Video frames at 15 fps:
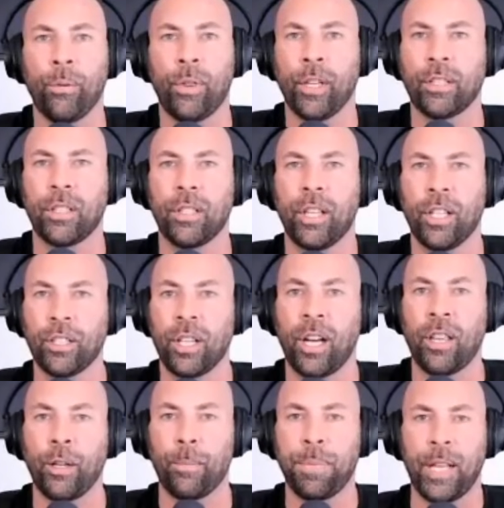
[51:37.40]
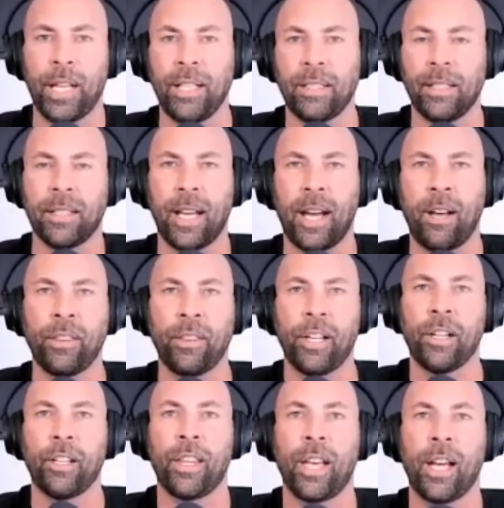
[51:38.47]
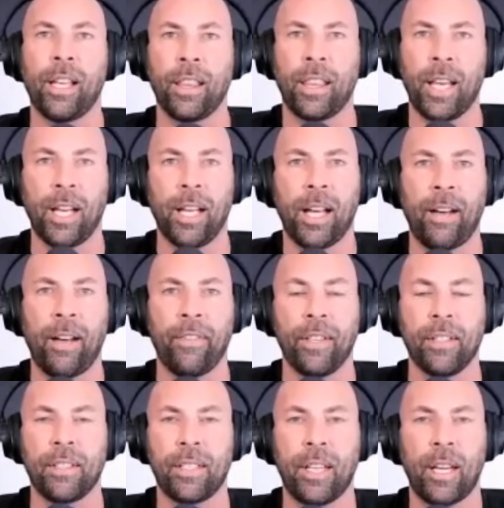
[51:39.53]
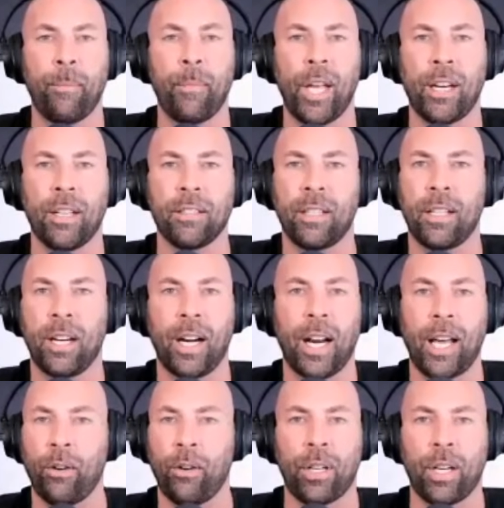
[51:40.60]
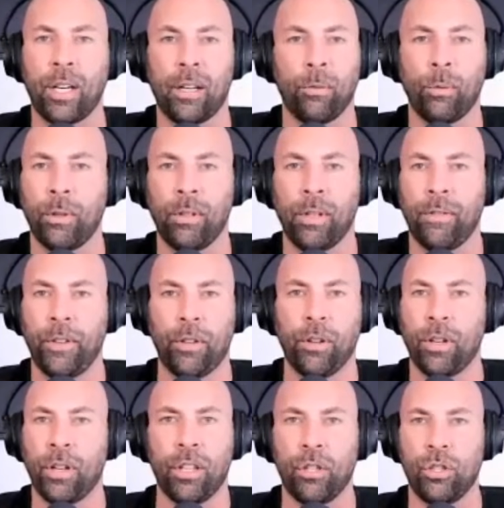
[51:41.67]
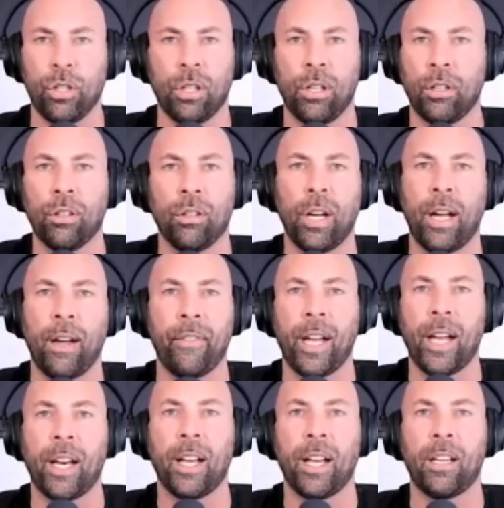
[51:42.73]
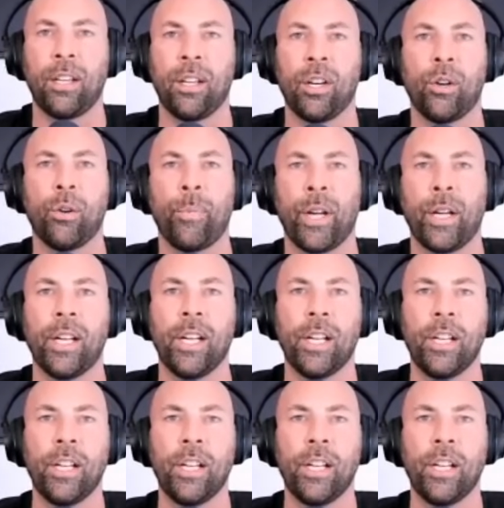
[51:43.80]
There's other places out there that have this same medicine, and I don't care if you go to the jungle, have at it, but